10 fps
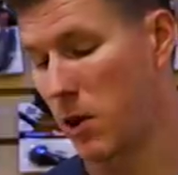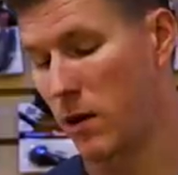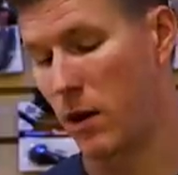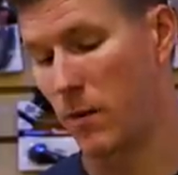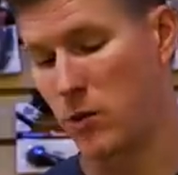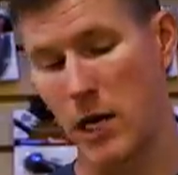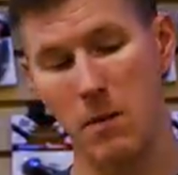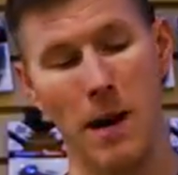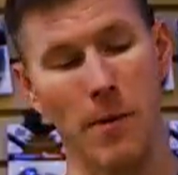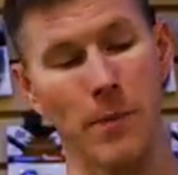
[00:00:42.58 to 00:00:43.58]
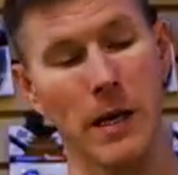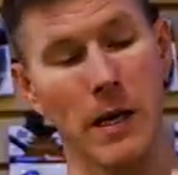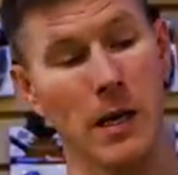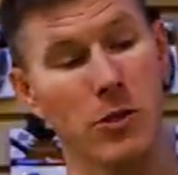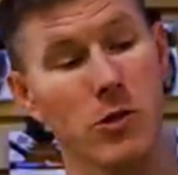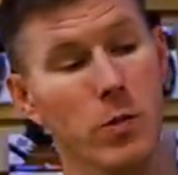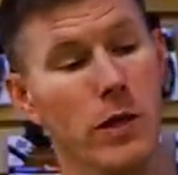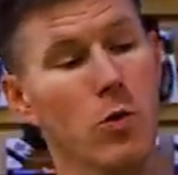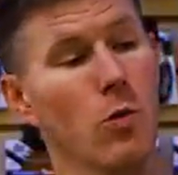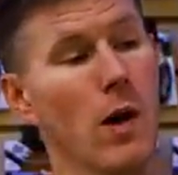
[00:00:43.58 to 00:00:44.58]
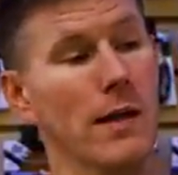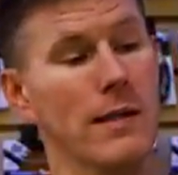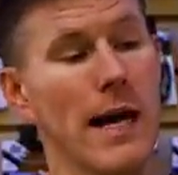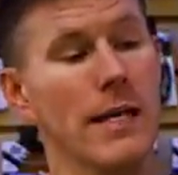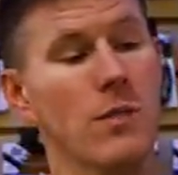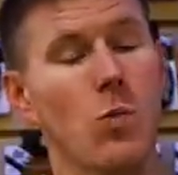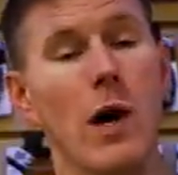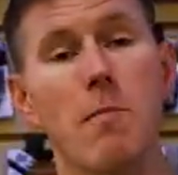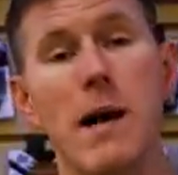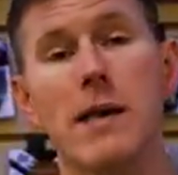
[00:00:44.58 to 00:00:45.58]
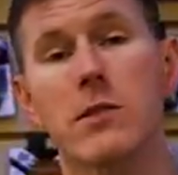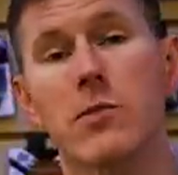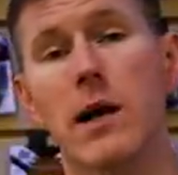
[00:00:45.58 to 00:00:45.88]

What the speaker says: them out. These are really cool rods, nice, well-balanced